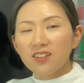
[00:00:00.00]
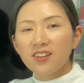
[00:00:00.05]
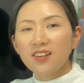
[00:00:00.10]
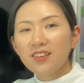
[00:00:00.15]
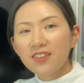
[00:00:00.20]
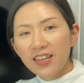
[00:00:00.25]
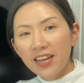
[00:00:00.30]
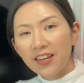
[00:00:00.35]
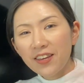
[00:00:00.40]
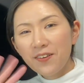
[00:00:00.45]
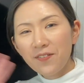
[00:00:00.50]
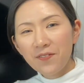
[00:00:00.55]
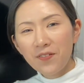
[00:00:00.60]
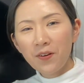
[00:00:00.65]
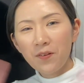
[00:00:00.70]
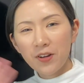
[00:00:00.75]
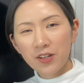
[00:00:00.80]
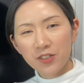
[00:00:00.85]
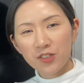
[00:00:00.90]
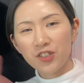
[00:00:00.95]
Thank you for
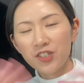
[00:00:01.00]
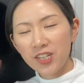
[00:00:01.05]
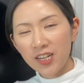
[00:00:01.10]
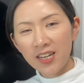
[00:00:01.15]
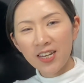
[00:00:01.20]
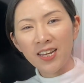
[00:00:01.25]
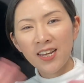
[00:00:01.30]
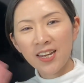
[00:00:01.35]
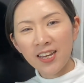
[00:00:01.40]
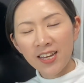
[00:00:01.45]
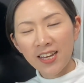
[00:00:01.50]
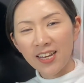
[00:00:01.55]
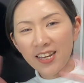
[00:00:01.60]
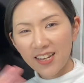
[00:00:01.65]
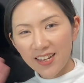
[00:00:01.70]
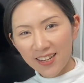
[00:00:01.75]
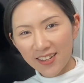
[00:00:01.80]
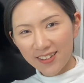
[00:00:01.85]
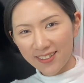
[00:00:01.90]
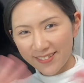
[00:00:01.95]

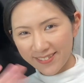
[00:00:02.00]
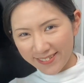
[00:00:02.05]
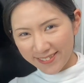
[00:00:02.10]
watching.